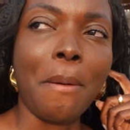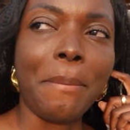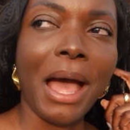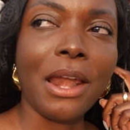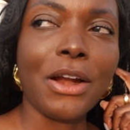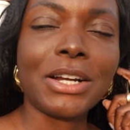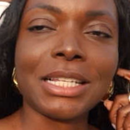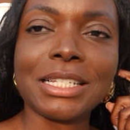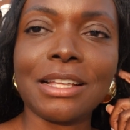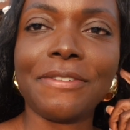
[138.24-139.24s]
banners
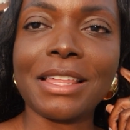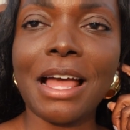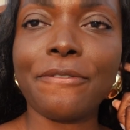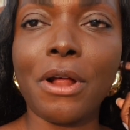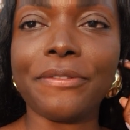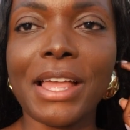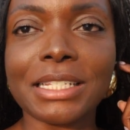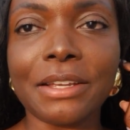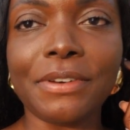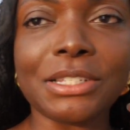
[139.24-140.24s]
and stuff like that for all the
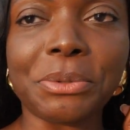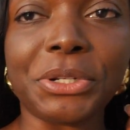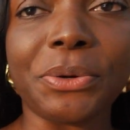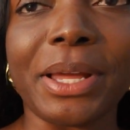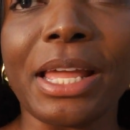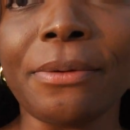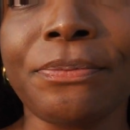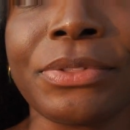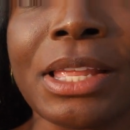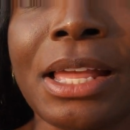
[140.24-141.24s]
activities we're doing.
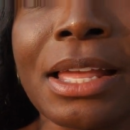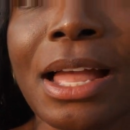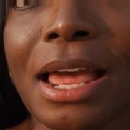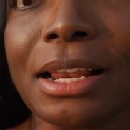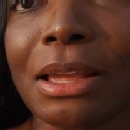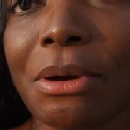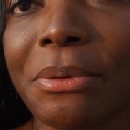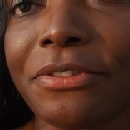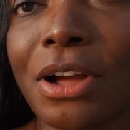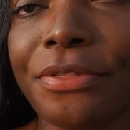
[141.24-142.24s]
Kind of like what
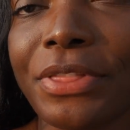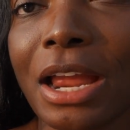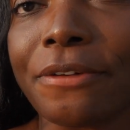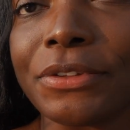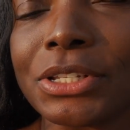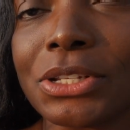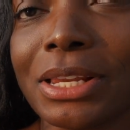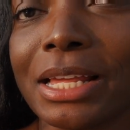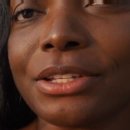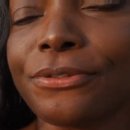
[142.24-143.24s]
we've got there for the
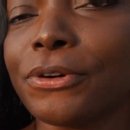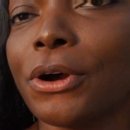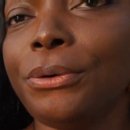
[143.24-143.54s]
Soleil de Feu.